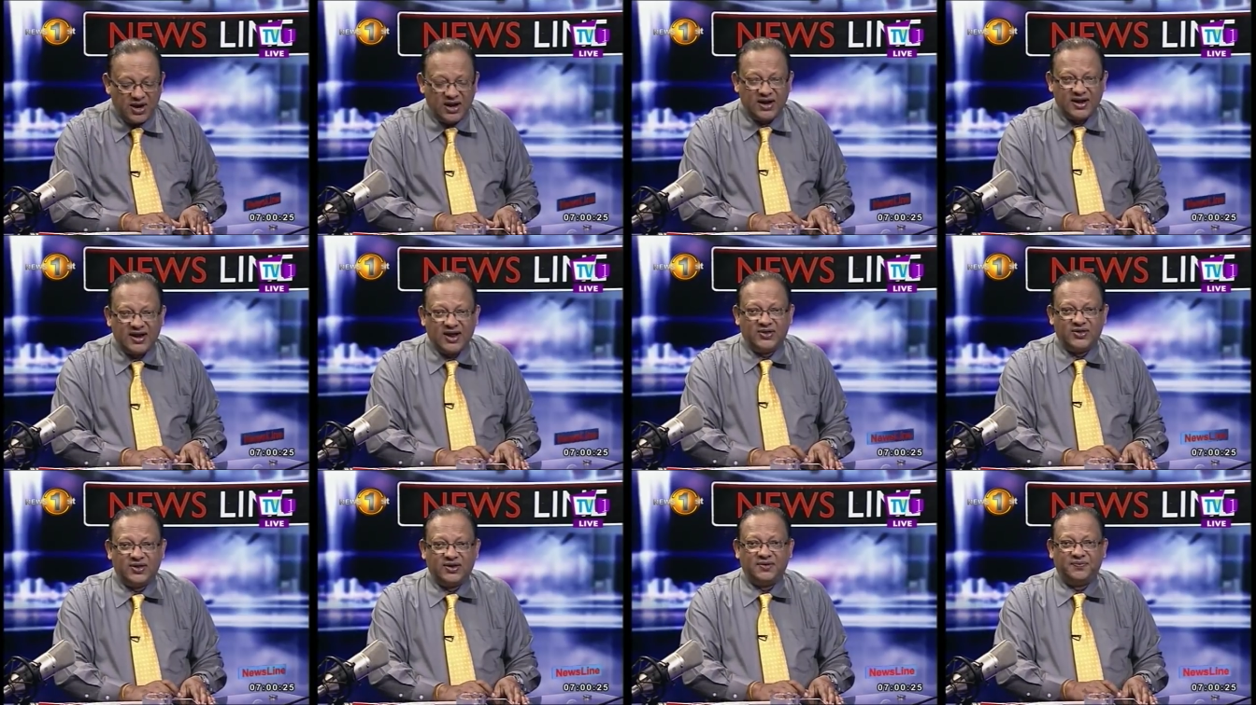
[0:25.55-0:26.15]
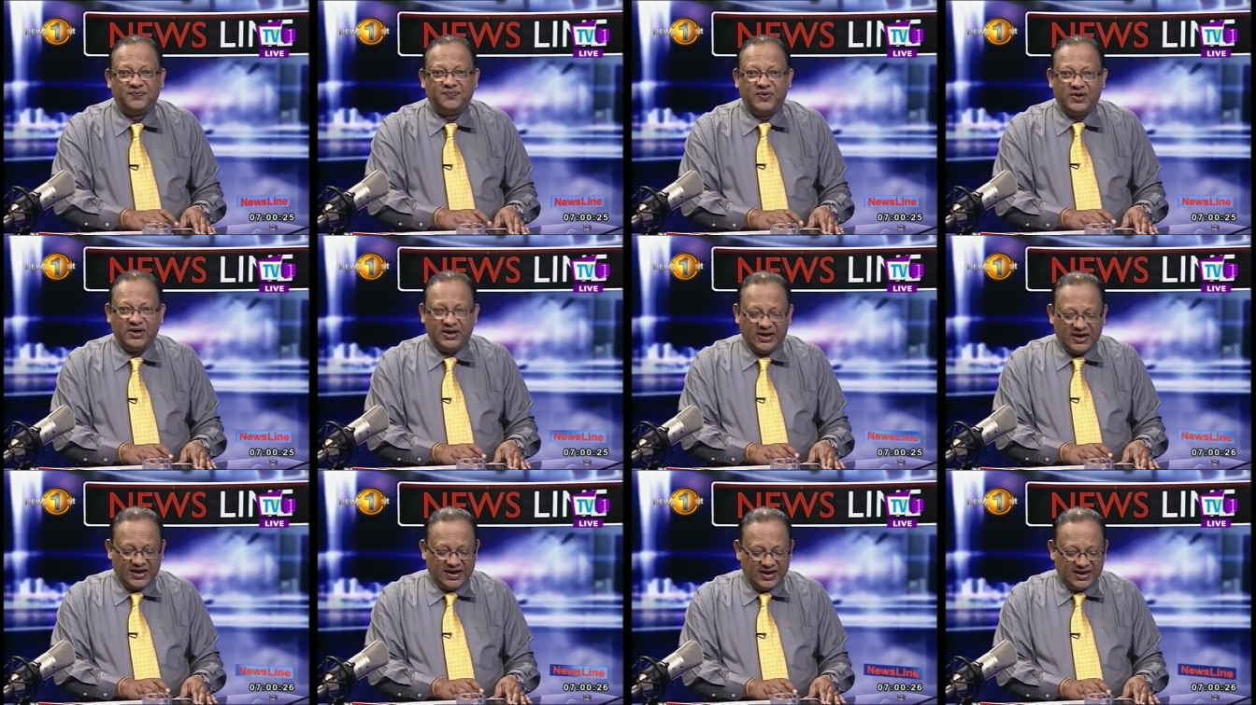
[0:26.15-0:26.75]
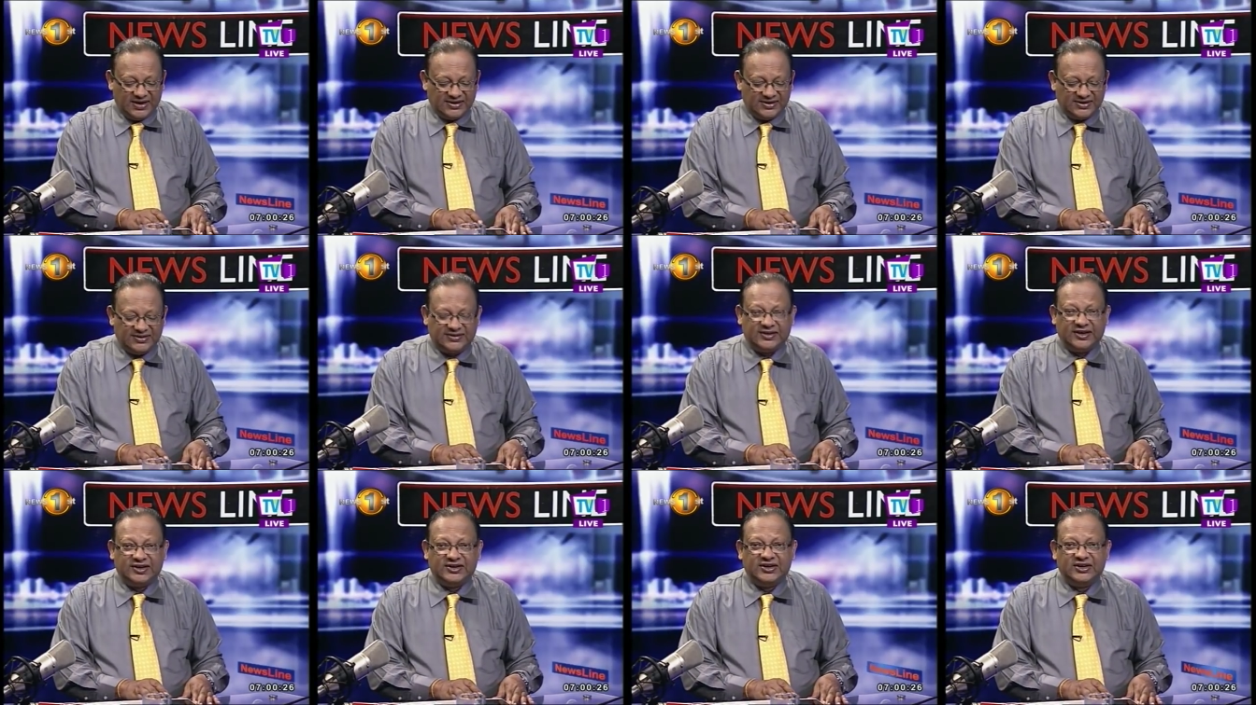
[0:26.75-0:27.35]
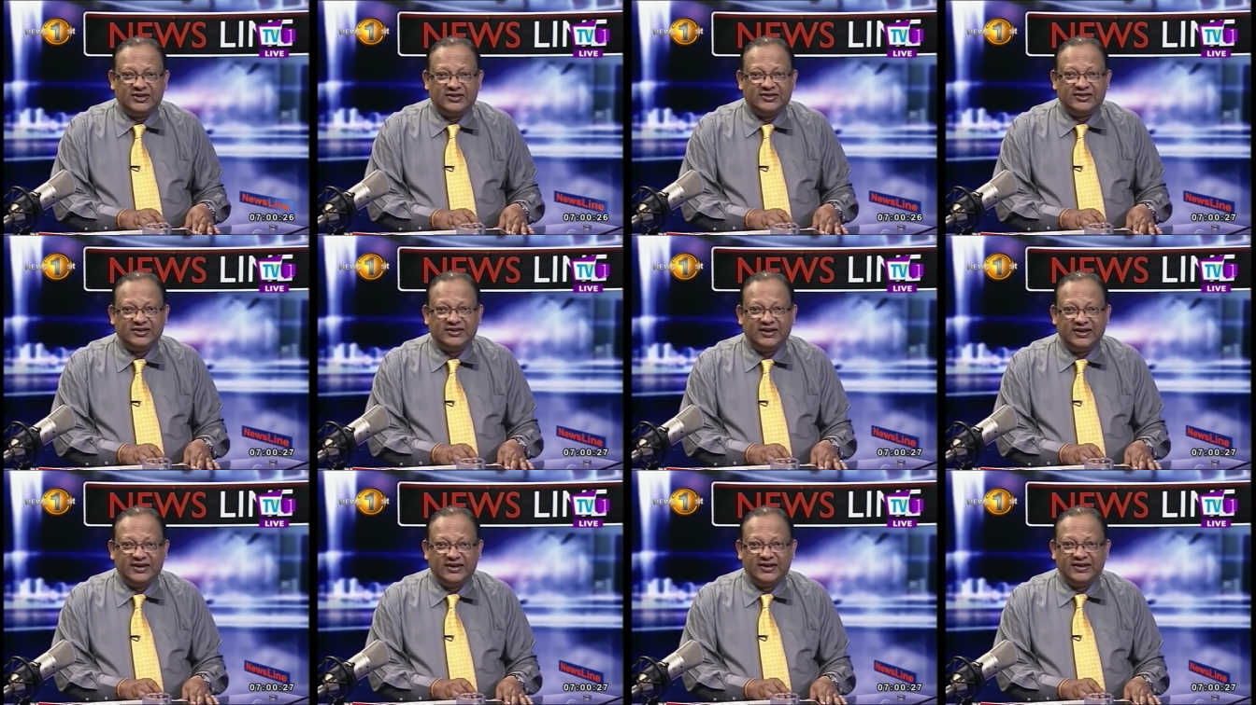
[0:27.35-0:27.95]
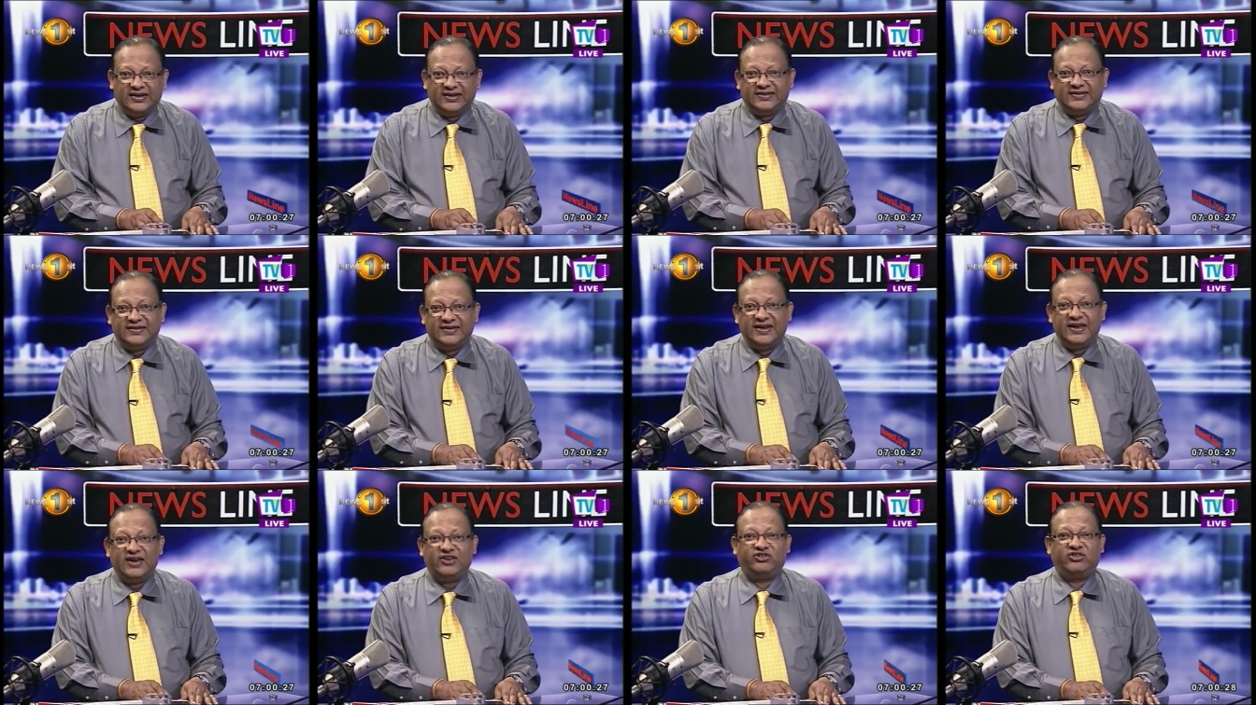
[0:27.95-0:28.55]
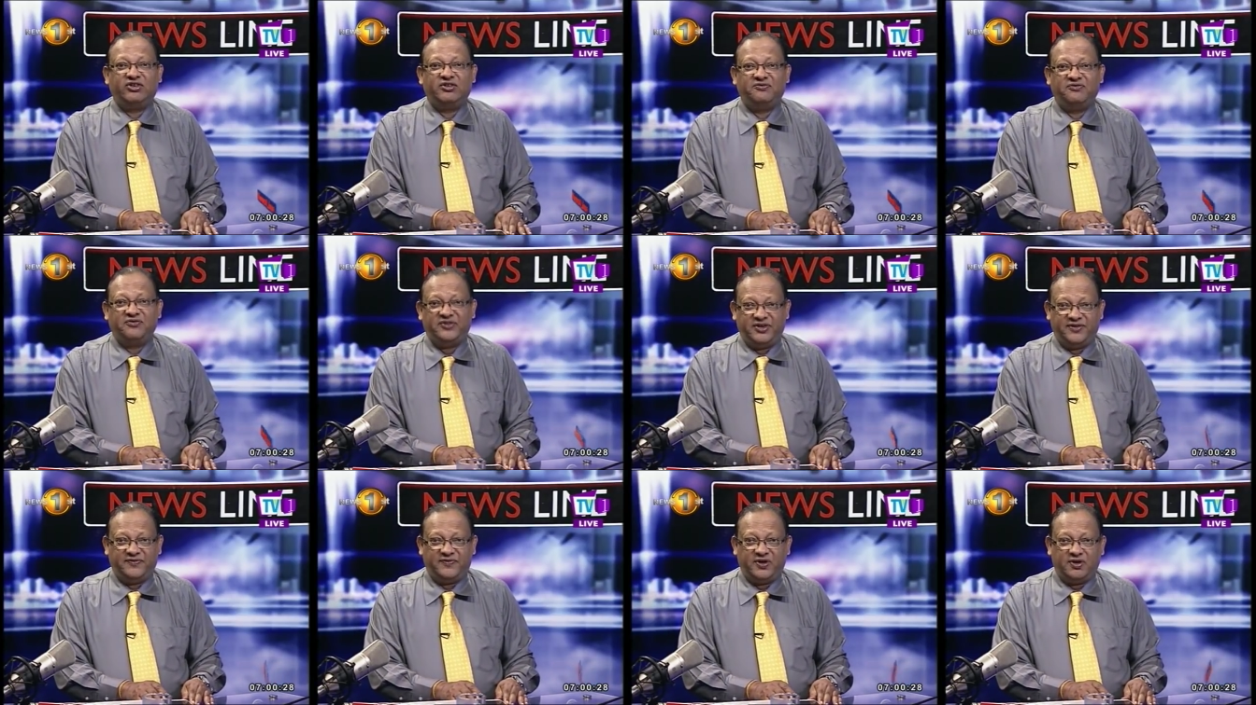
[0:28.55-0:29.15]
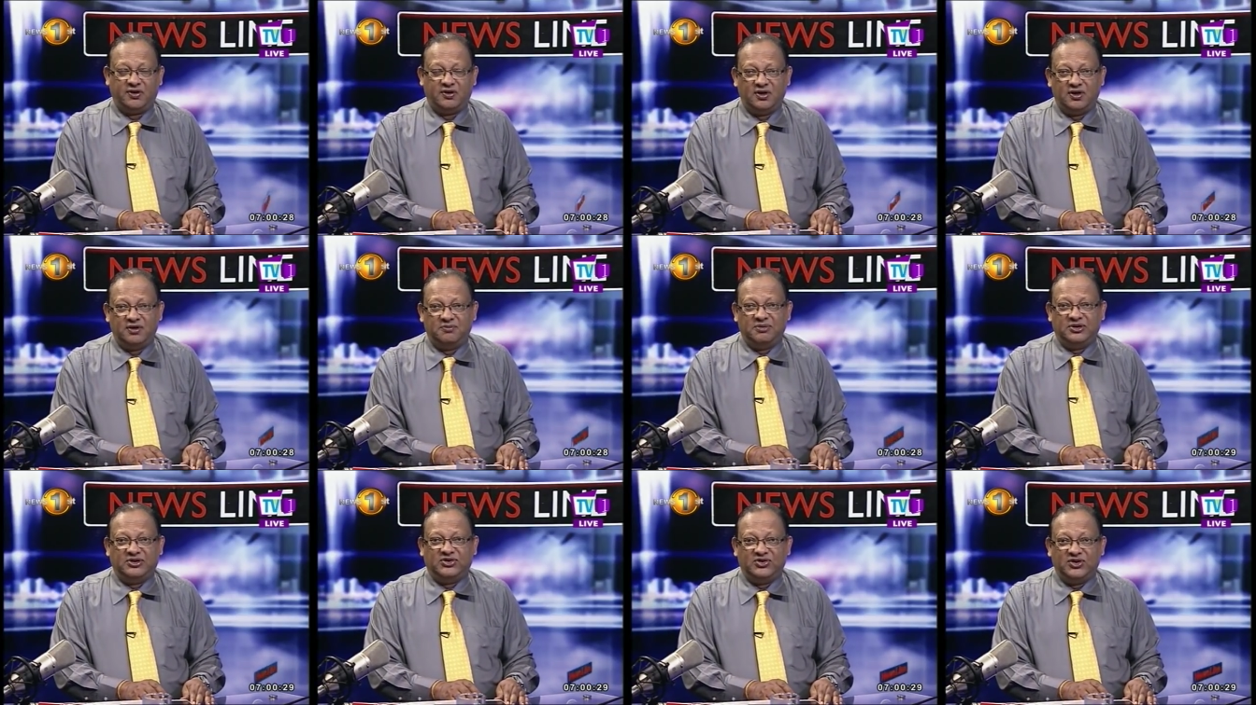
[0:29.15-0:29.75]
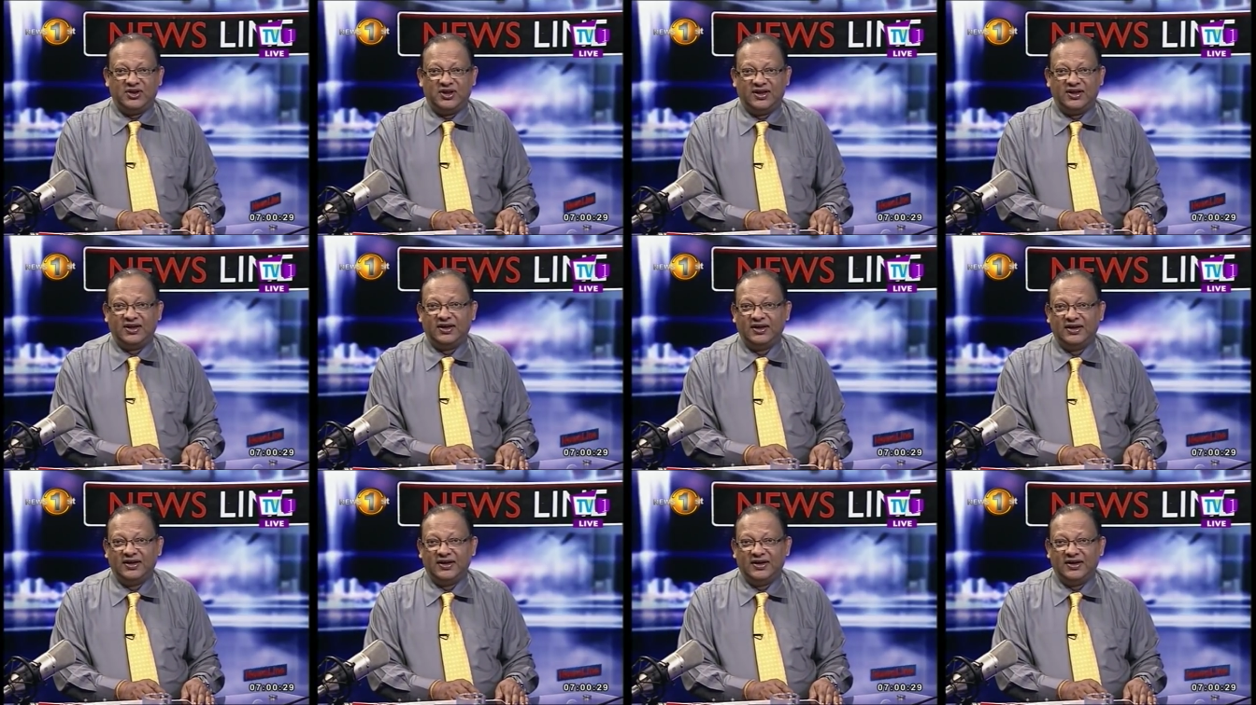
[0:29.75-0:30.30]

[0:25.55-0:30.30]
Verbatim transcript: Now then, as I said yesterday, it's election fever. But today,